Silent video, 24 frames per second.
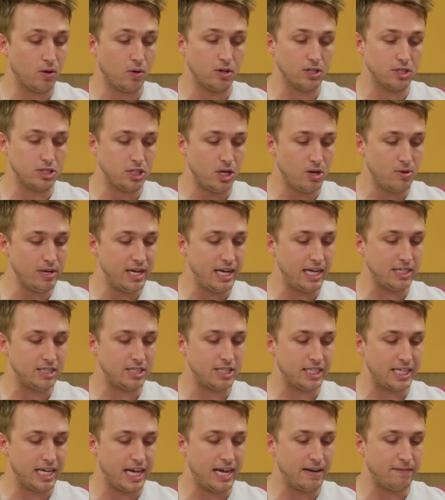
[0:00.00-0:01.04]
or donate
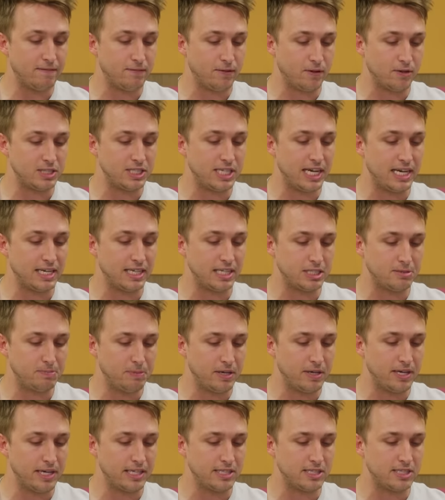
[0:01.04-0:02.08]
to gain first-hand
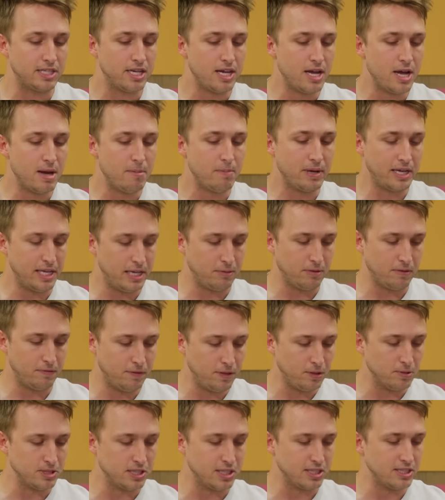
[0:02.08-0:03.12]
experience, but he
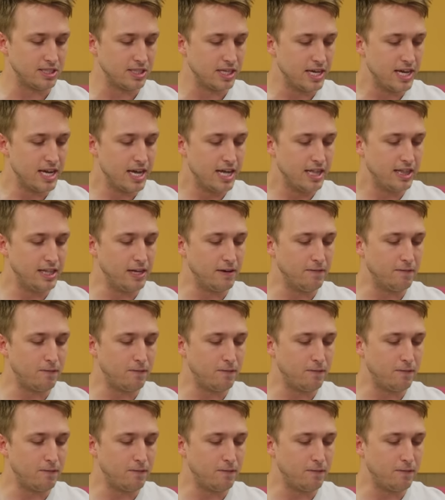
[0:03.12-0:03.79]
refuses. The